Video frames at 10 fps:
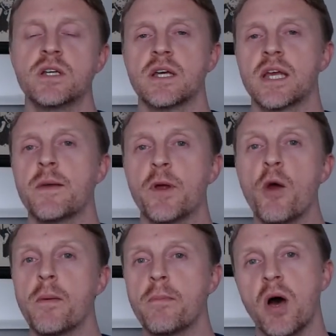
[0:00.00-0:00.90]
keep an
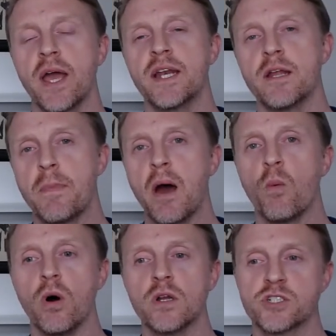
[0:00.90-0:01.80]
open mind about
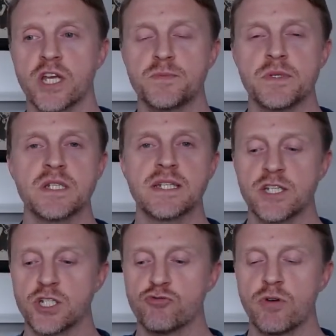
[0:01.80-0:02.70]
what Shakespeare's
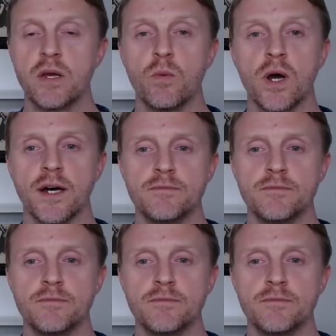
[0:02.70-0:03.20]
intentions really were.